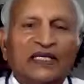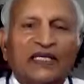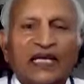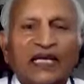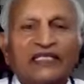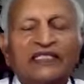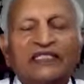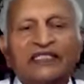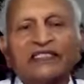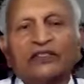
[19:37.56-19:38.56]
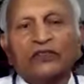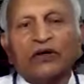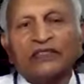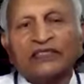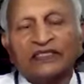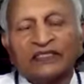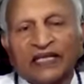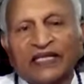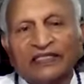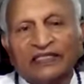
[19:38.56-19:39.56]
Energy is not just
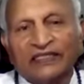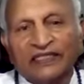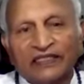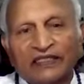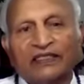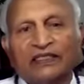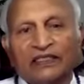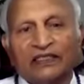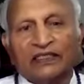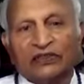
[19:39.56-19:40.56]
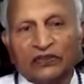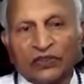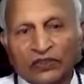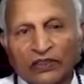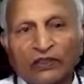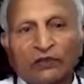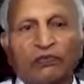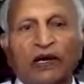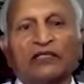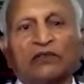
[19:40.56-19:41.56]
energy, subtler
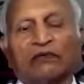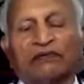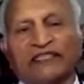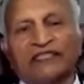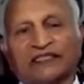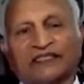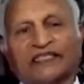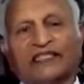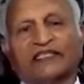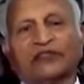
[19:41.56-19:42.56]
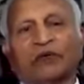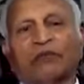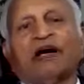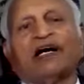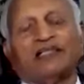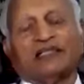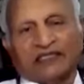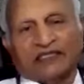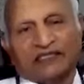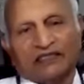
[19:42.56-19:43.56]
part of energy is the mind.
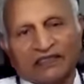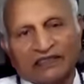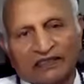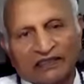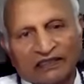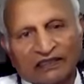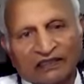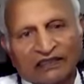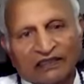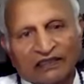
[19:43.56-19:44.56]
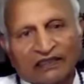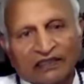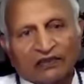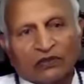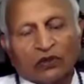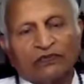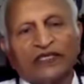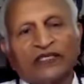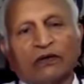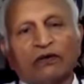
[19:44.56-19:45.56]
So we
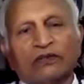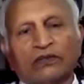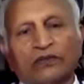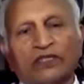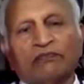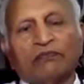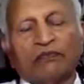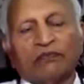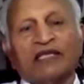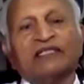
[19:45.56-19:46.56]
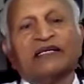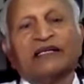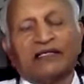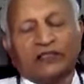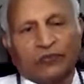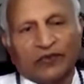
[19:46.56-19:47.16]
go to the mental aspect.